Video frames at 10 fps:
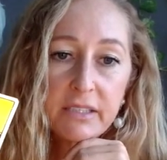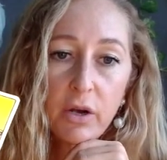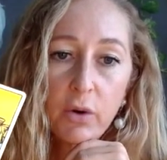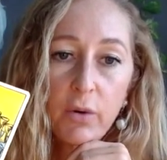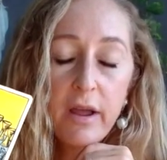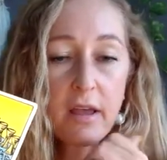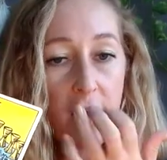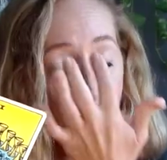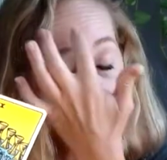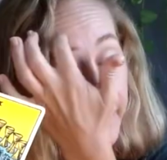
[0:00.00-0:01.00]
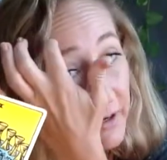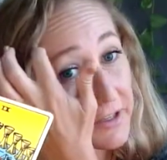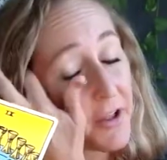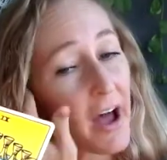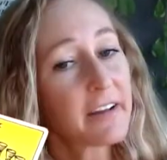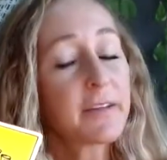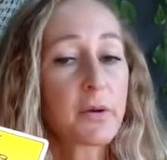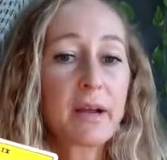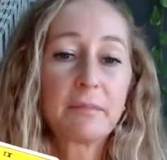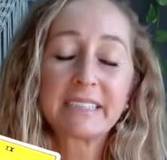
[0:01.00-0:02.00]
So for a lot of
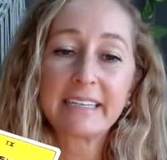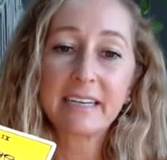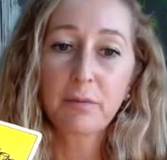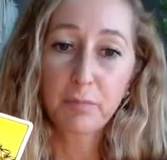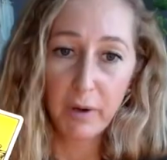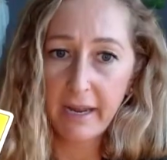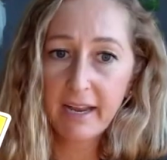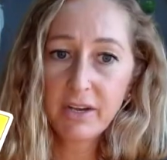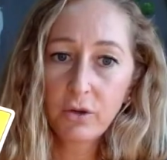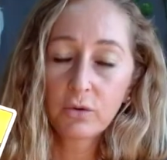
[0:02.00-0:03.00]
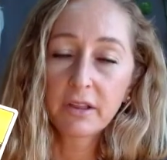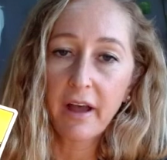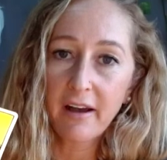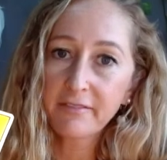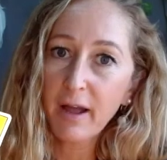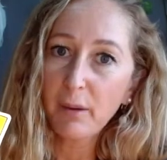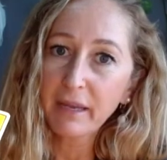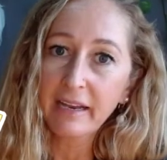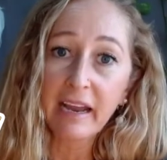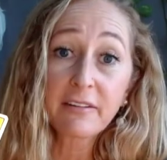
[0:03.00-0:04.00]
you, I'm seeing a brand new love
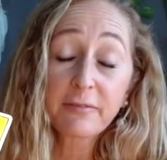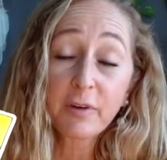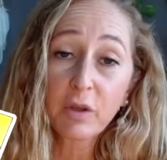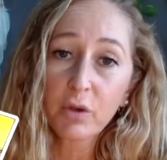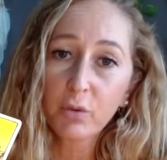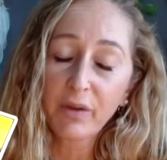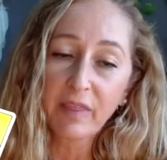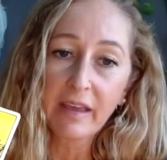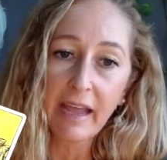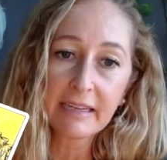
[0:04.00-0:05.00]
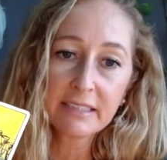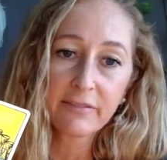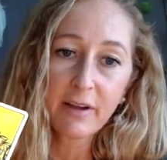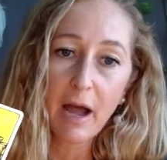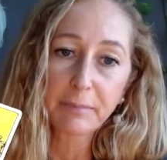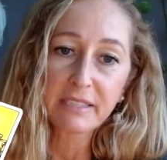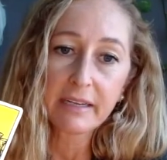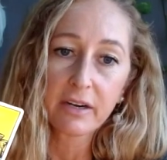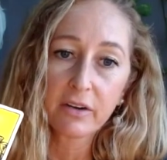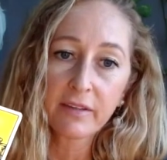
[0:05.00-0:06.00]
coming in for you with the Ace of Cups
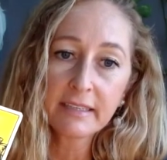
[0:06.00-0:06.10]
here.